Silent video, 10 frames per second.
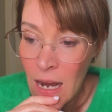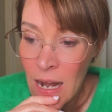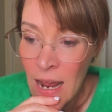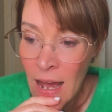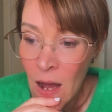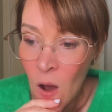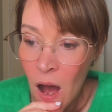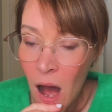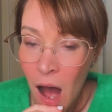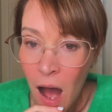
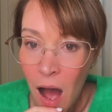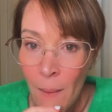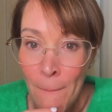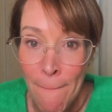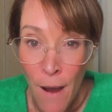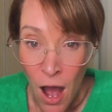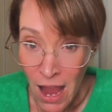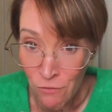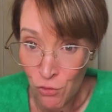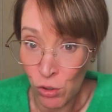Now,
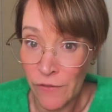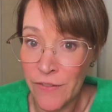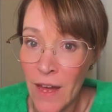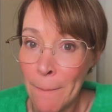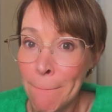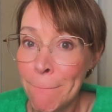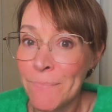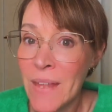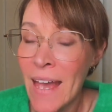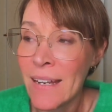my rule of thumb,
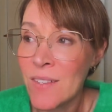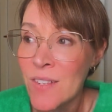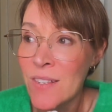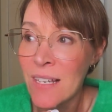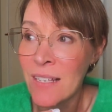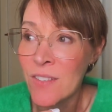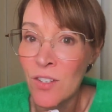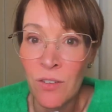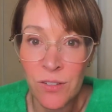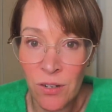and
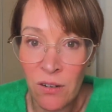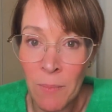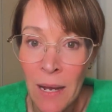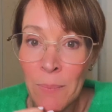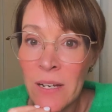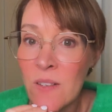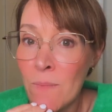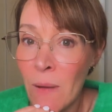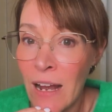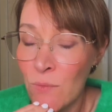it's not dogma, but it's
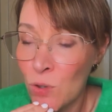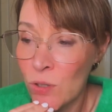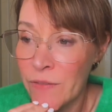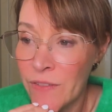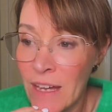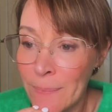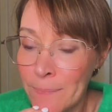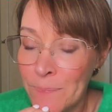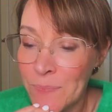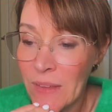my rule of
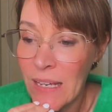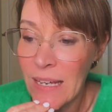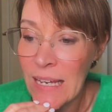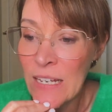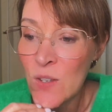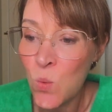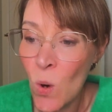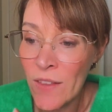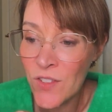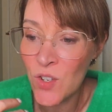thumb, is
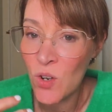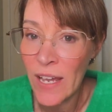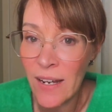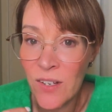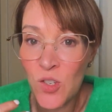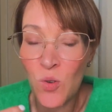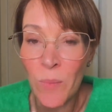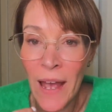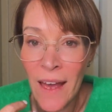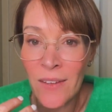once you're getting to
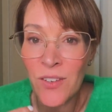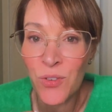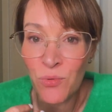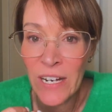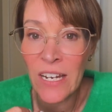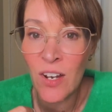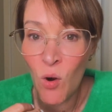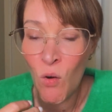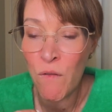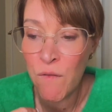about
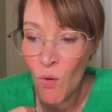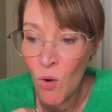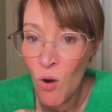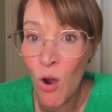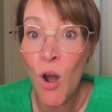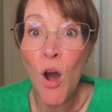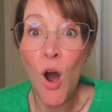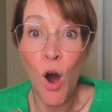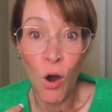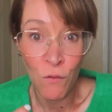3 or 4
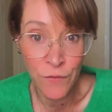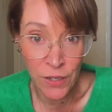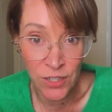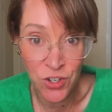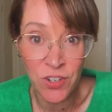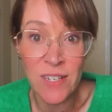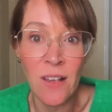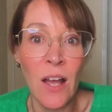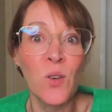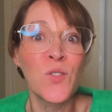ovulatory
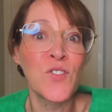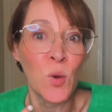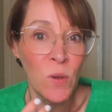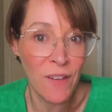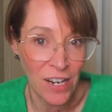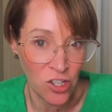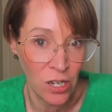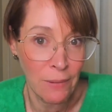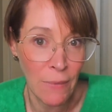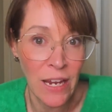cycles, so we've
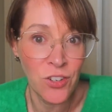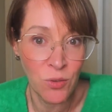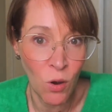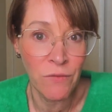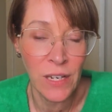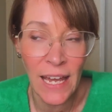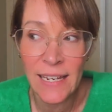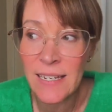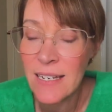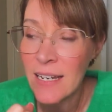actually made you
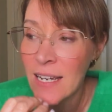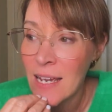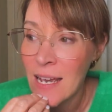ovulate,